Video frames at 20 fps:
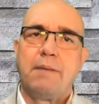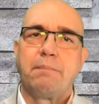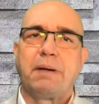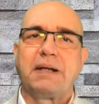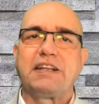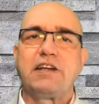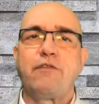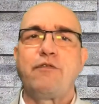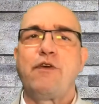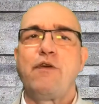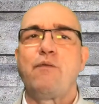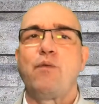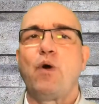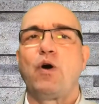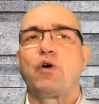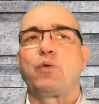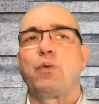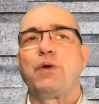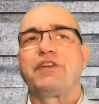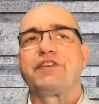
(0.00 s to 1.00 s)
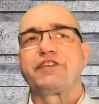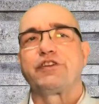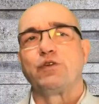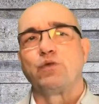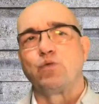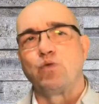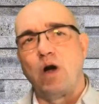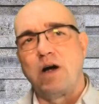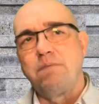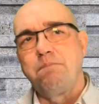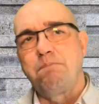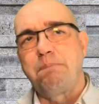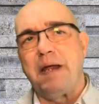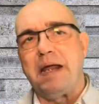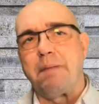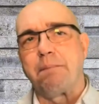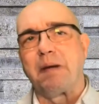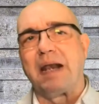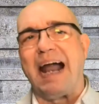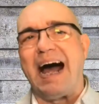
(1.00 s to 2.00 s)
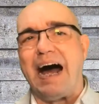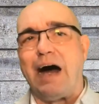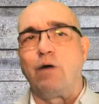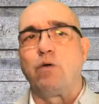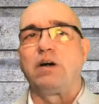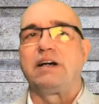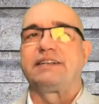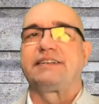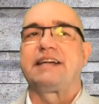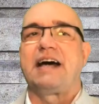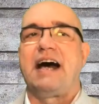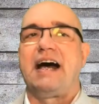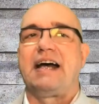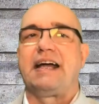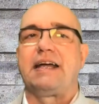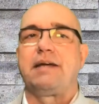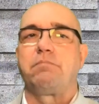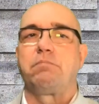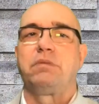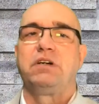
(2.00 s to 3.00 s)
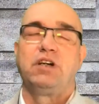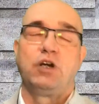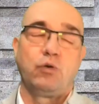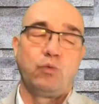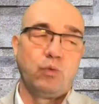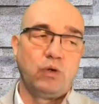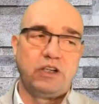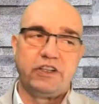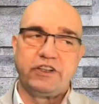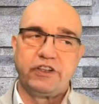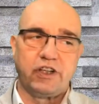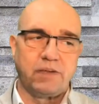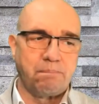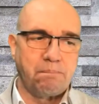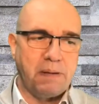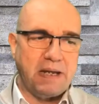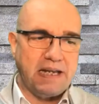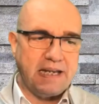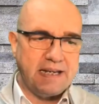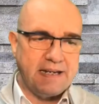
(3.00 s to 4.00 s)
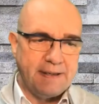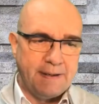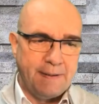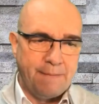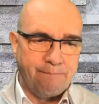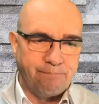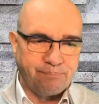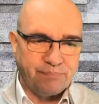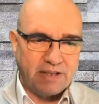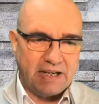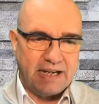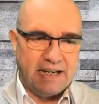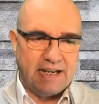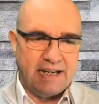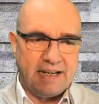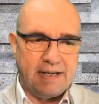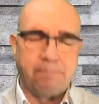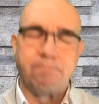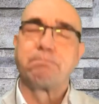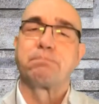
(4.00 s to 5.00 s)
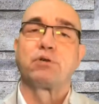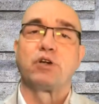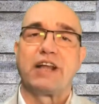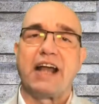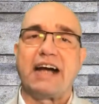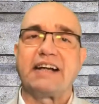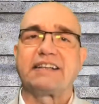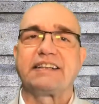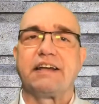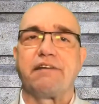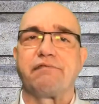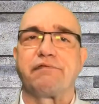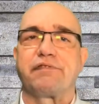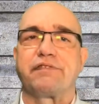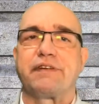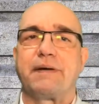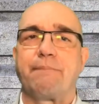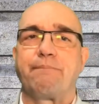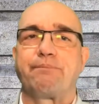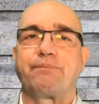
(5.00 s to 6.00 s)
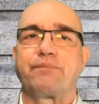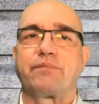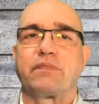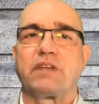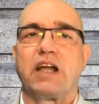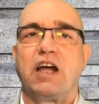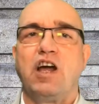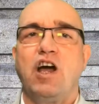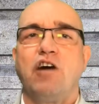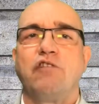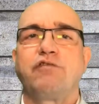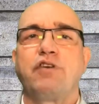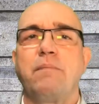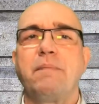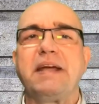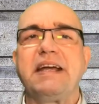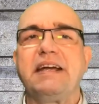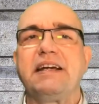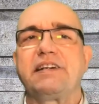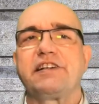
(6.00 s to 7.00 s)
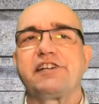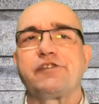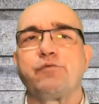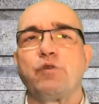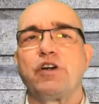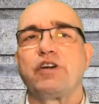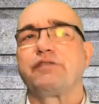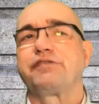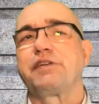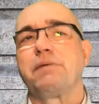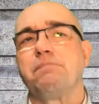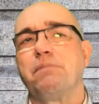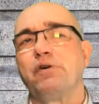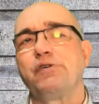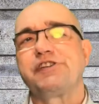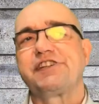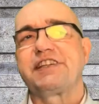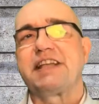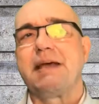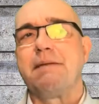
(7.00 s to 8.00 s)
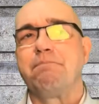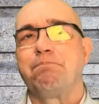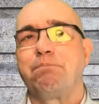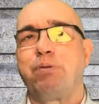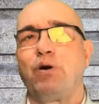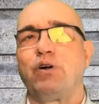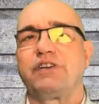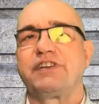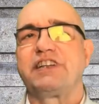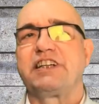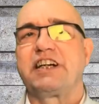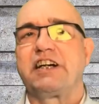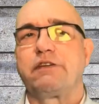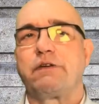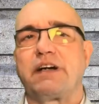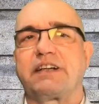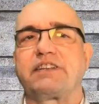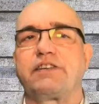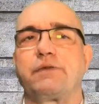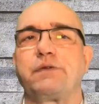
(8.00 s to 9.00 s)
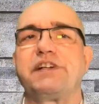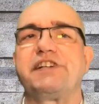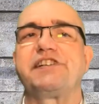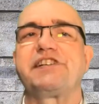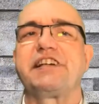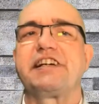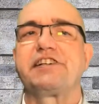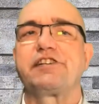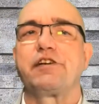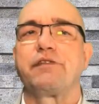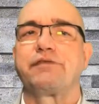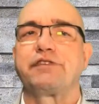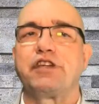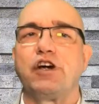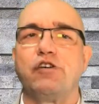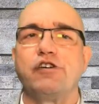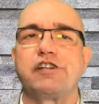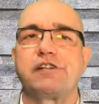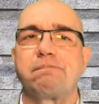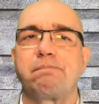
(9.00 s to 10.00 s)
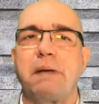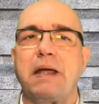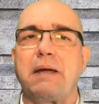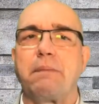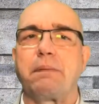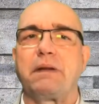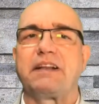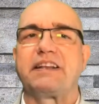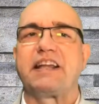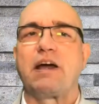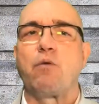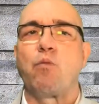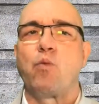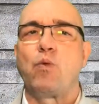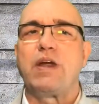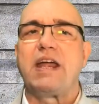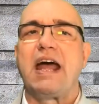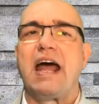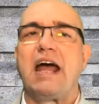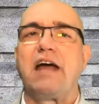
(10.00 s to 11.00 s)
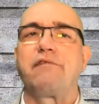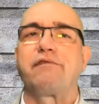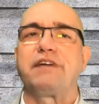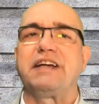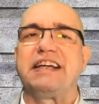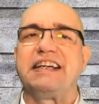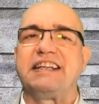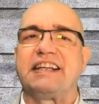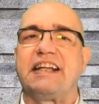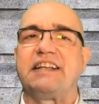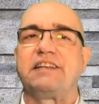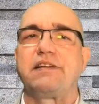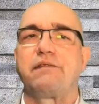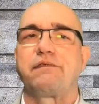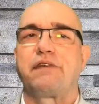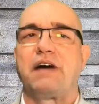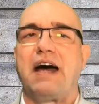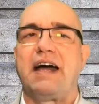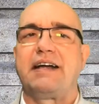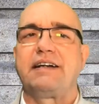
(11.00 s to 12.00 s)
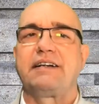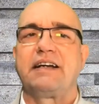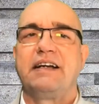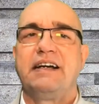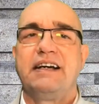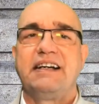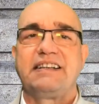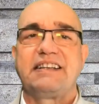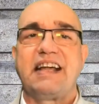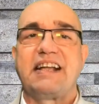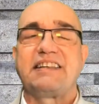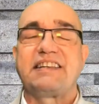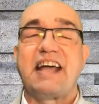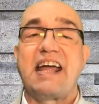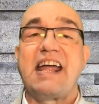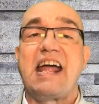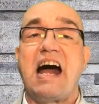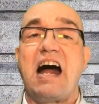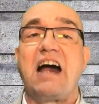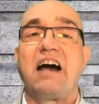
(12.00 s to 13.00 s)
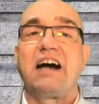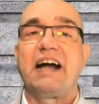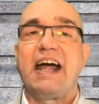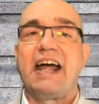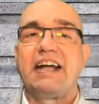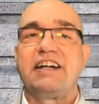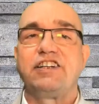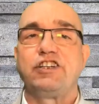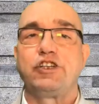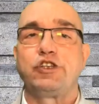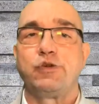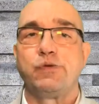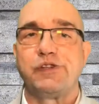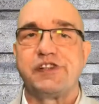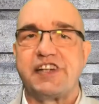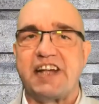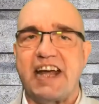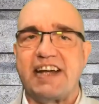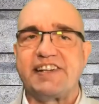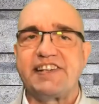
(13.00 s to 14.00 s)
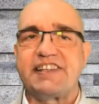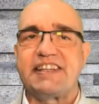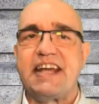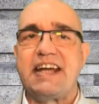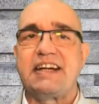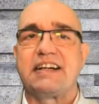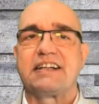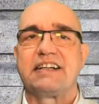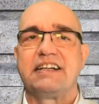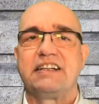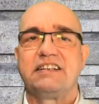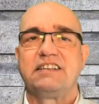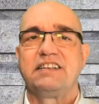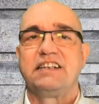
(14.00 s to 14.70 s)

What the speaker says: But if we work with the wrong people, our time will not be productive. For me, it is one of the most important characteristics of those people that we have identified, that they are enthusiastic,